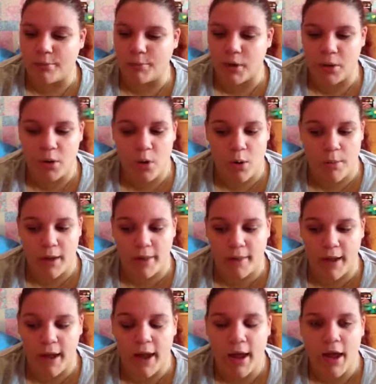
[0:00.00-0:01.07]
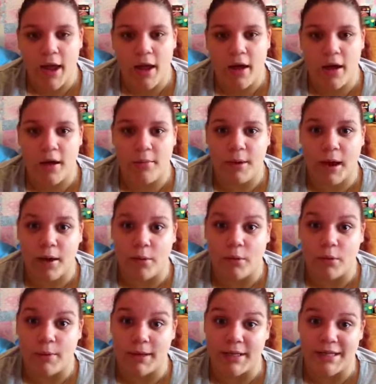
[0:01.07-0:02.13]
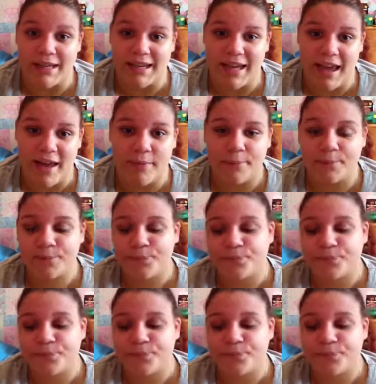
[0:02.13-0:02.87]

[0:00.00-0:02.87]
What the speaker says: Don't quote me on that. I will be asking again.